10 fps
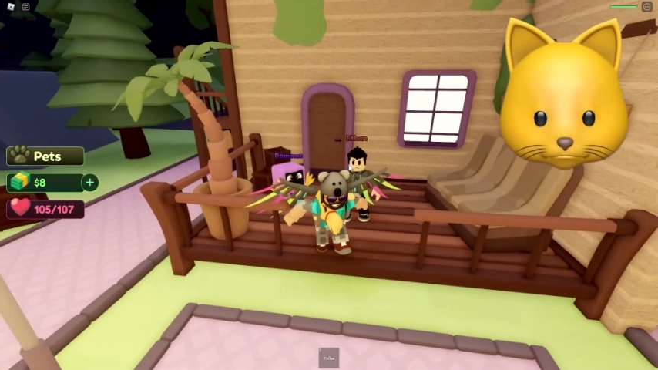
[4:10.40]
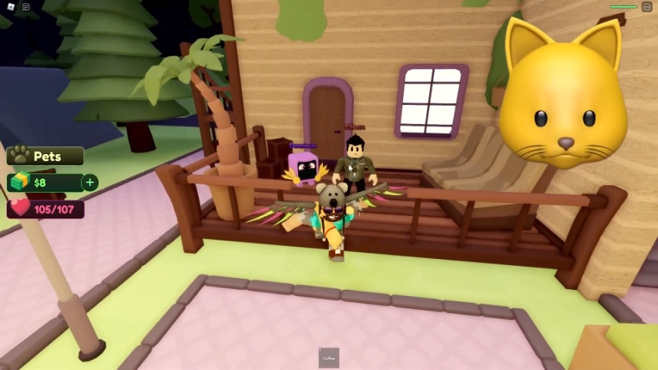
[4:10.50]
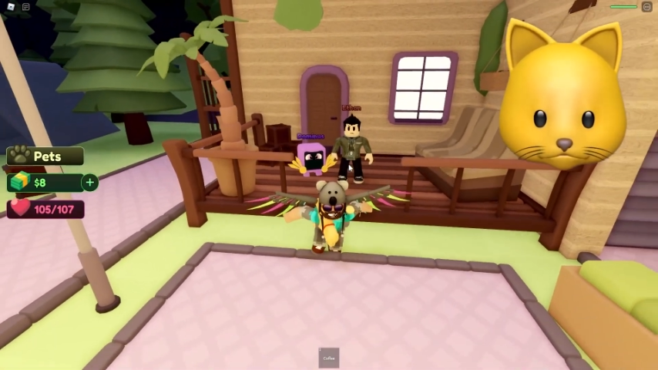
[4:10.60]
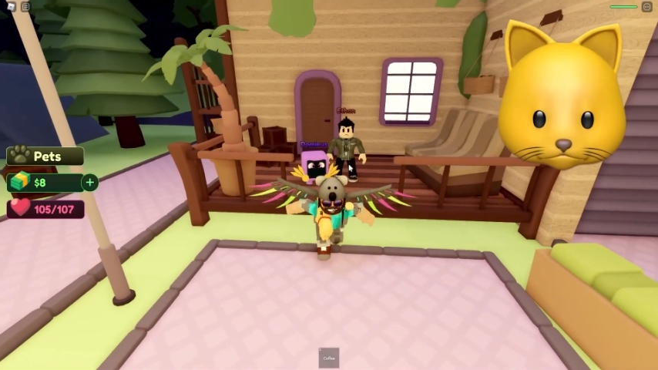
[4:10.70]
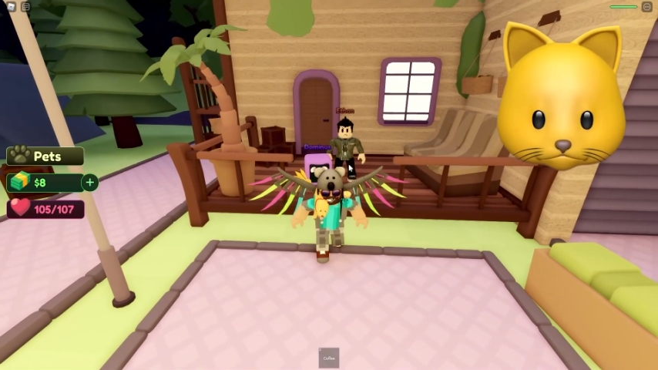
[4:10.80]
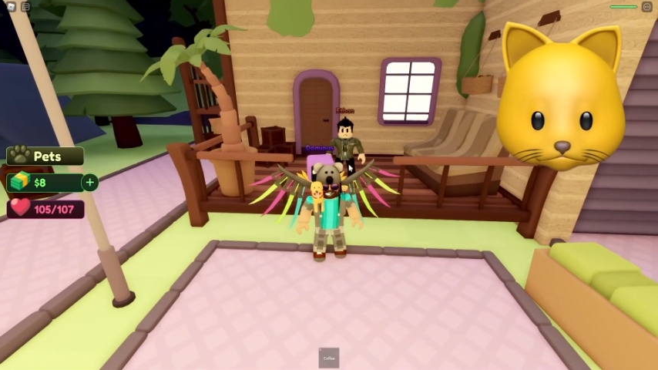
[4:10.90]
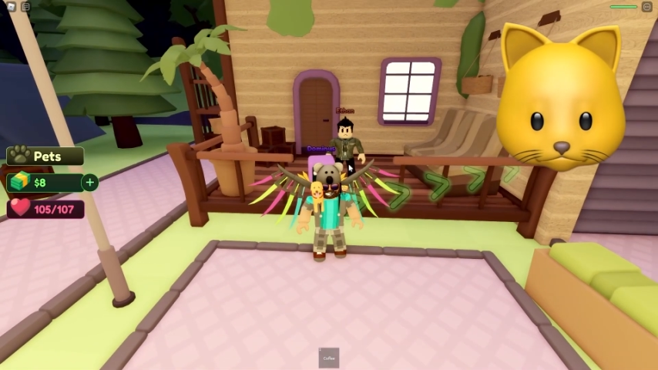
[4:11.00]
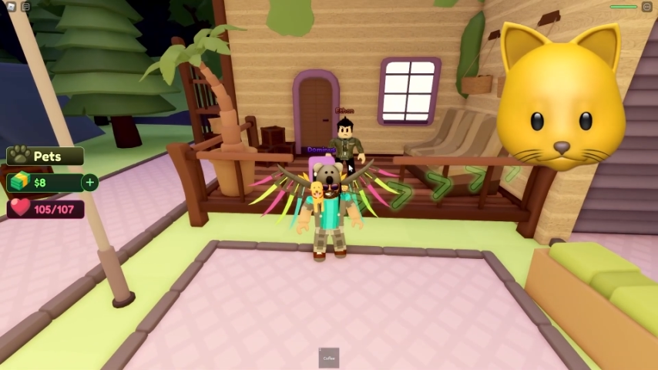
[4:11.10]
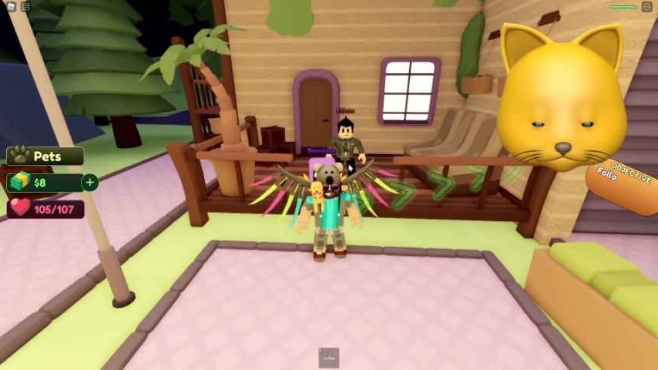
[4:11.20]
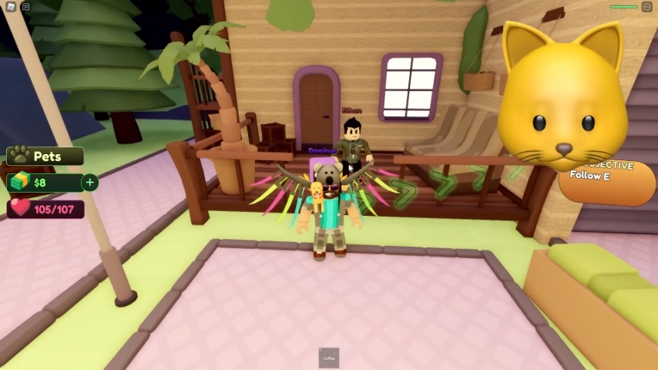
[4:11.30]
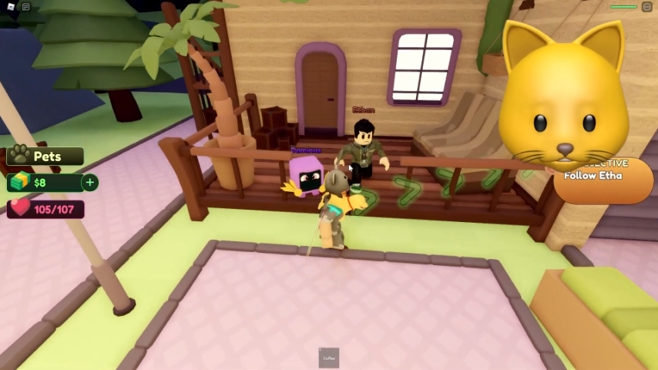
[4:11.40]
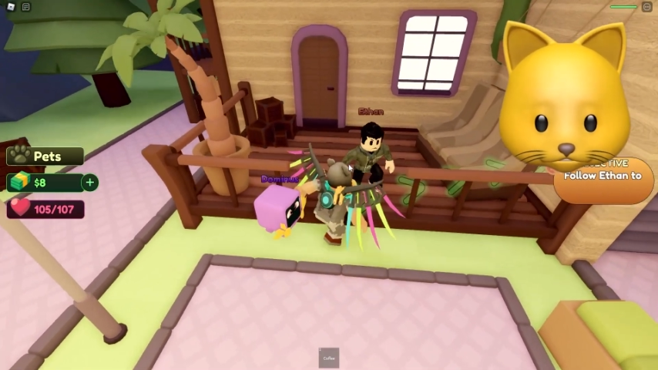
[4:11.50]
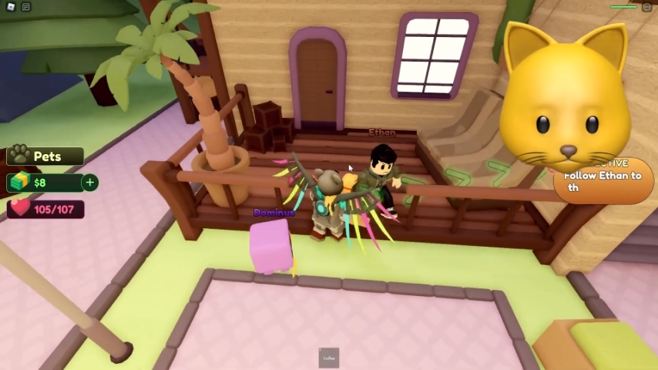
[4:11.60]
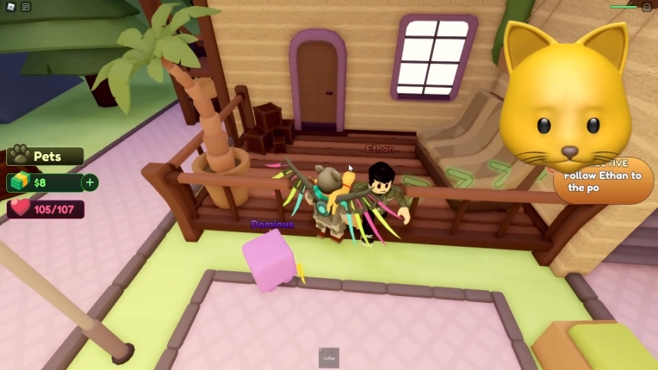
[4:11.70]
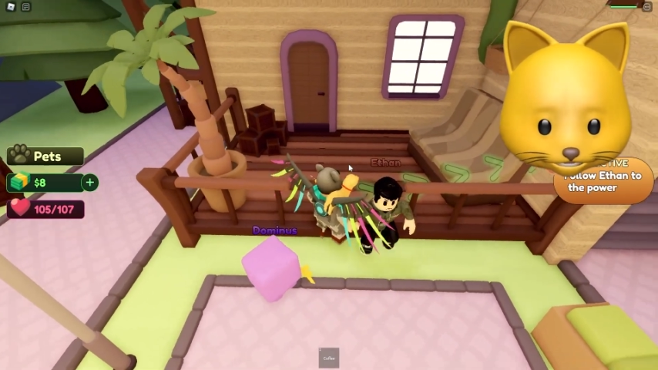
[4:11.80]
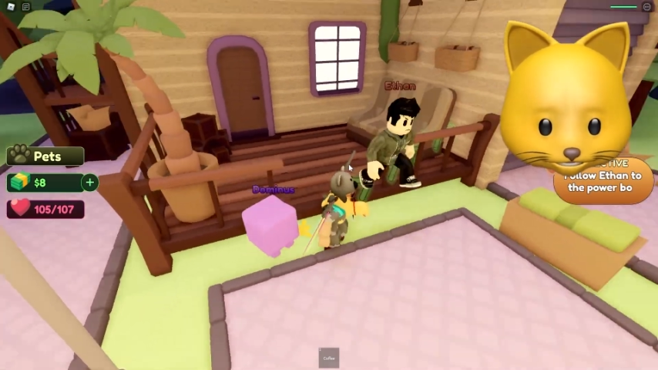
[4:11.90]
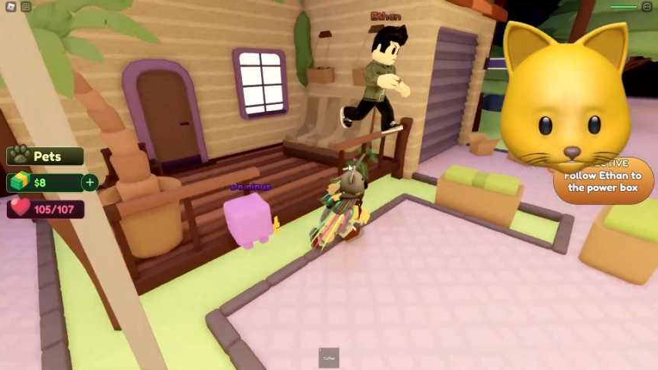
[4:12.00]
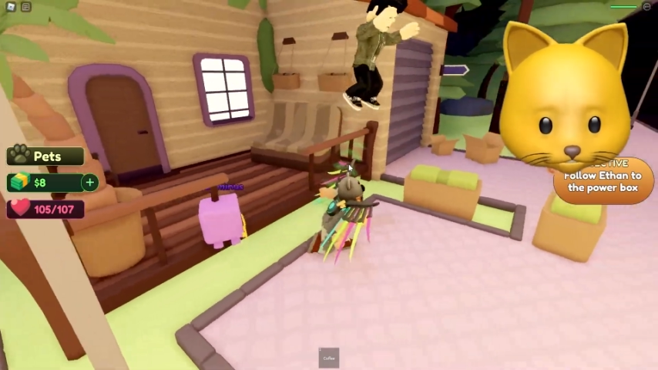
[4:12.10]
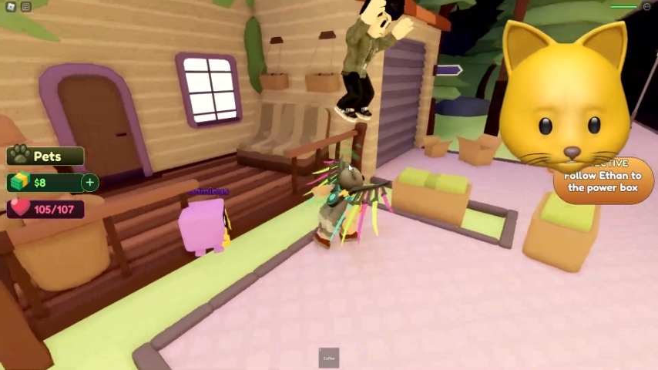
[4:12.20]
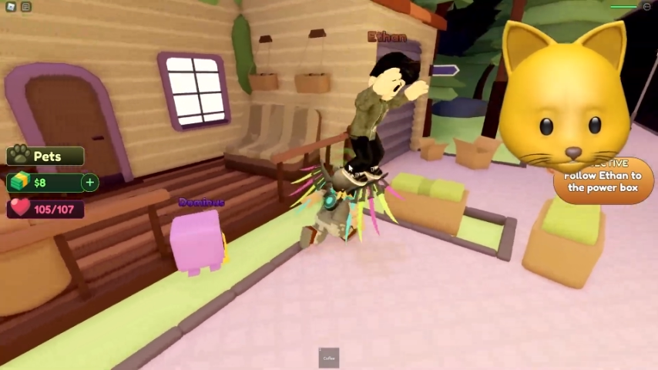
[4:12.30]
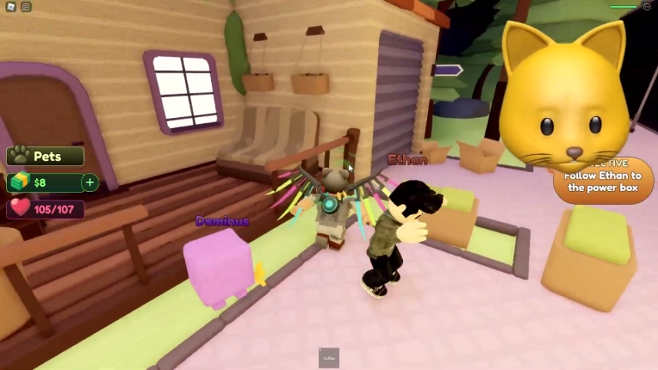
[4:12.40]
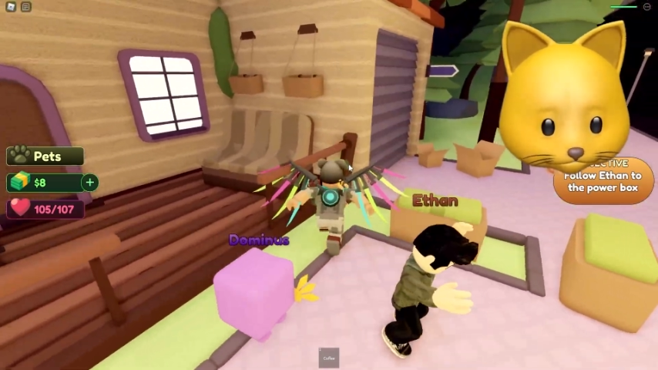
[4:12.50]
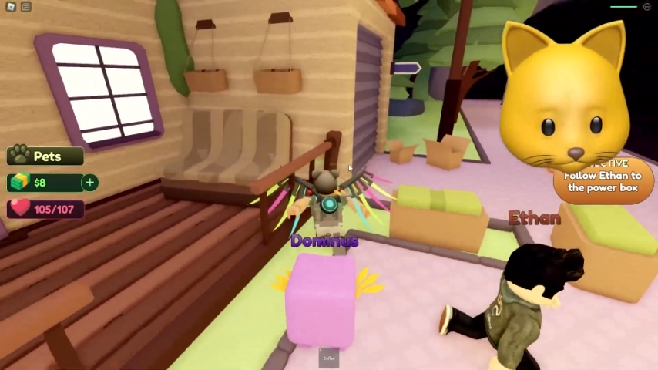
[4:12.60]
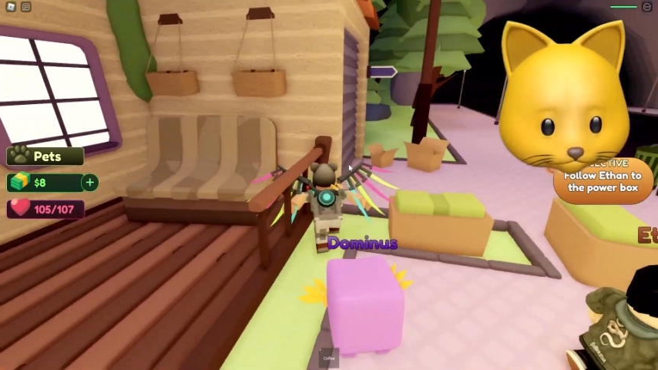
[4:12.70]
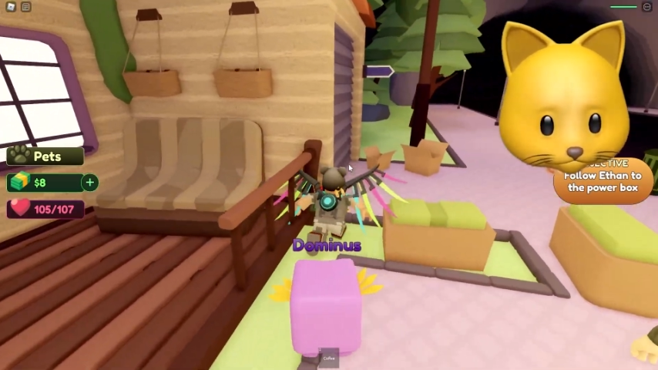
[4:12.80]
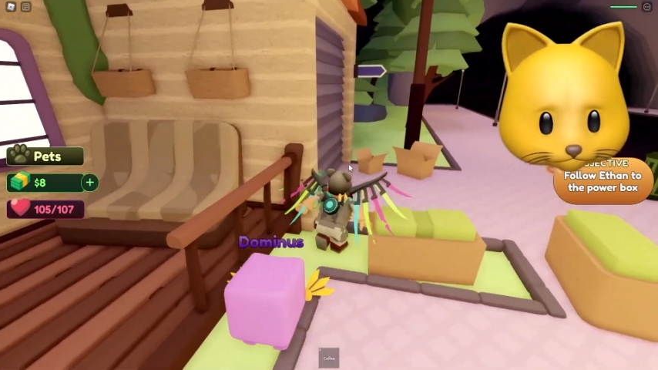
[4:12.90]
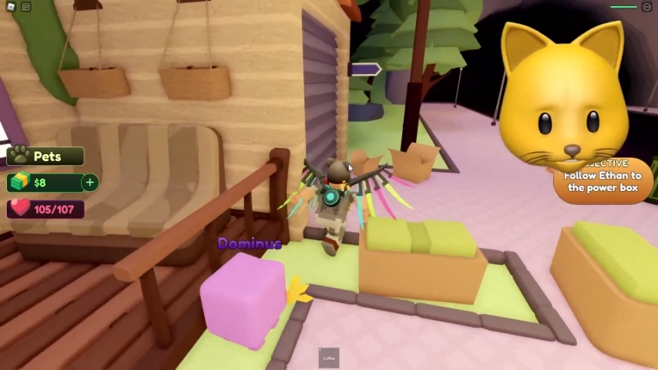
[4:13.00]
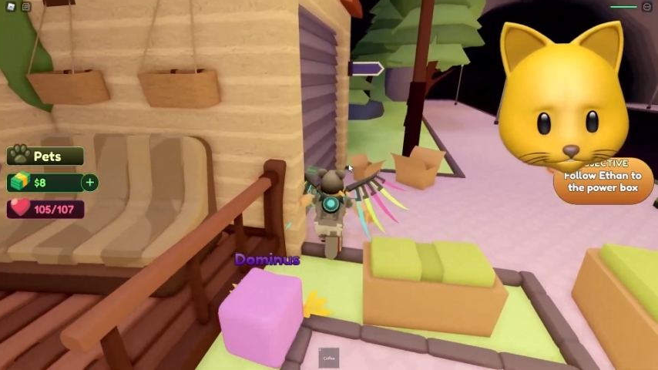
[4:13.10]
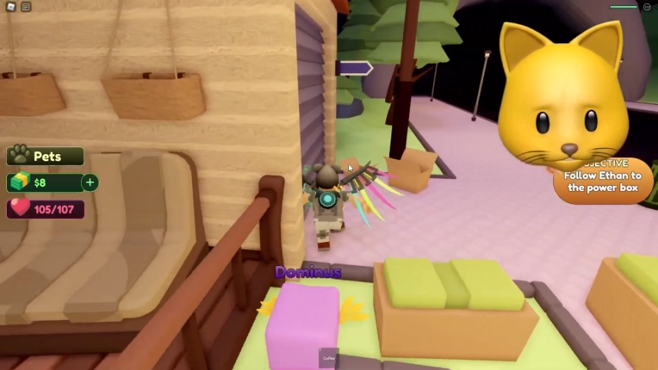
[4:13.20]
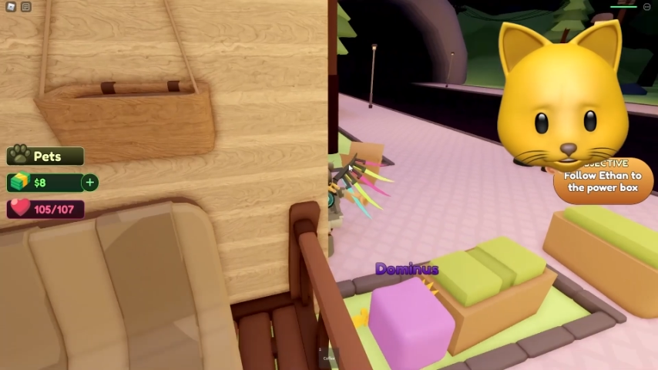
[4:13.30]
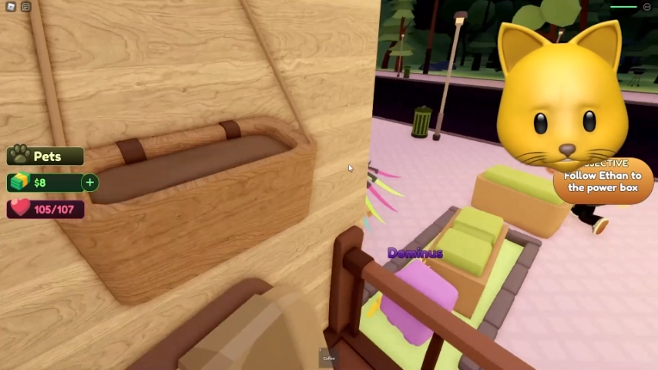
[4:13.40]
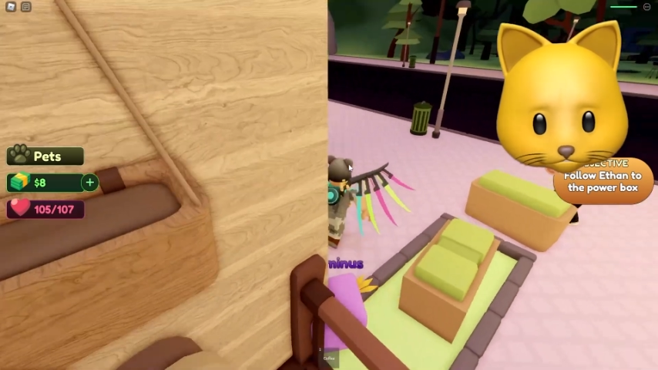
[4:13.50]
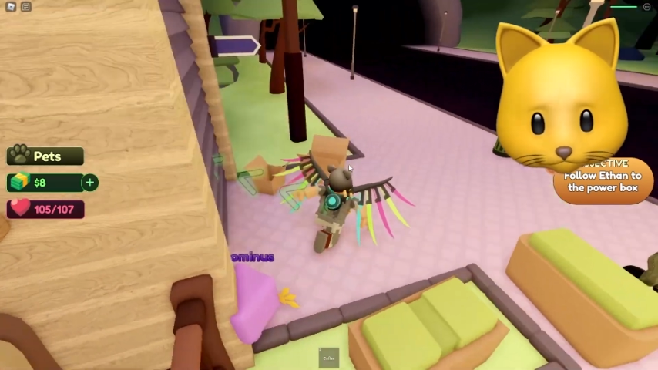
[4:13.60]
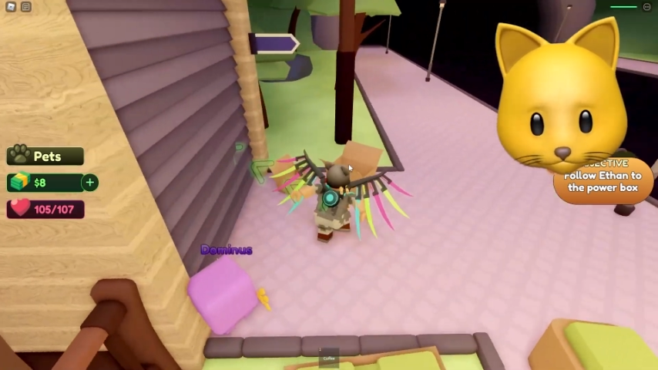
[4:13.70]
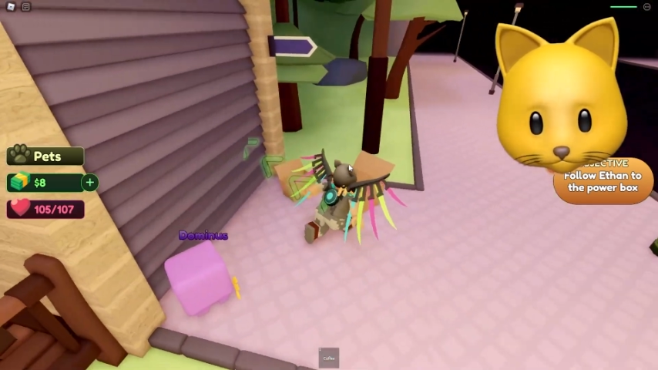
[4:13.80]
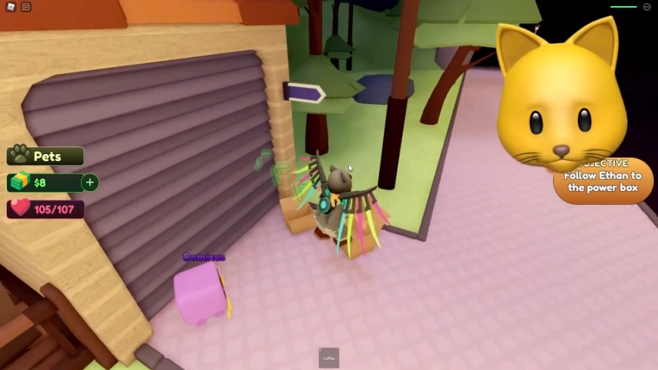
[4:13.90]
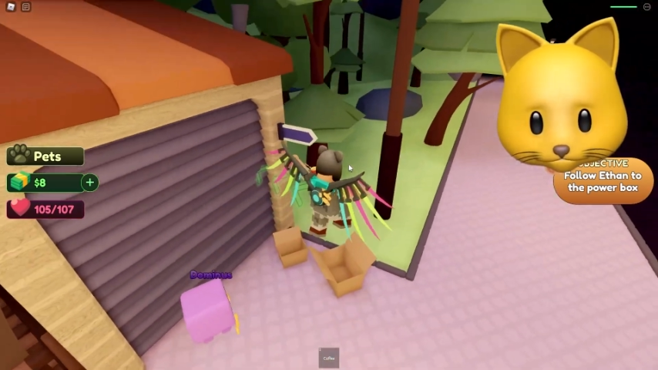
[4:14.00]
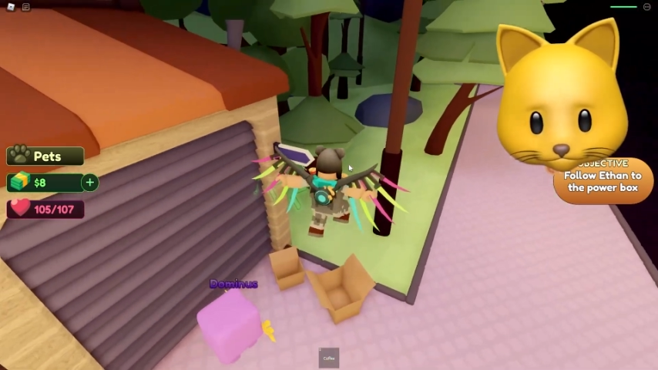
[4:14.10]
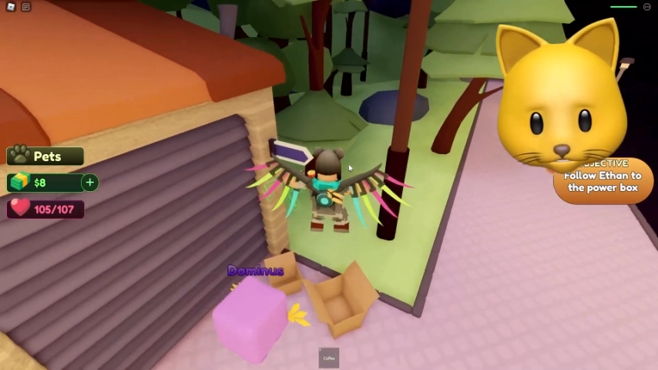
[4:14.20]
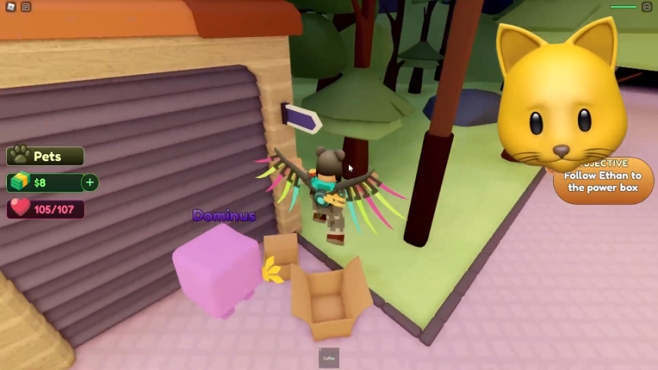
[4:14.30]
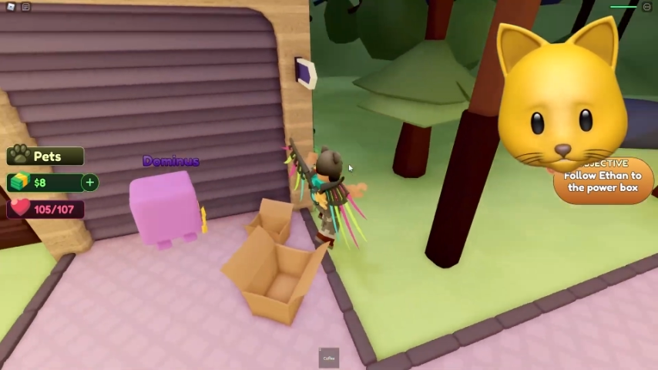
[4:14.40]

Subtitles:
Nobody's mouth can be seen.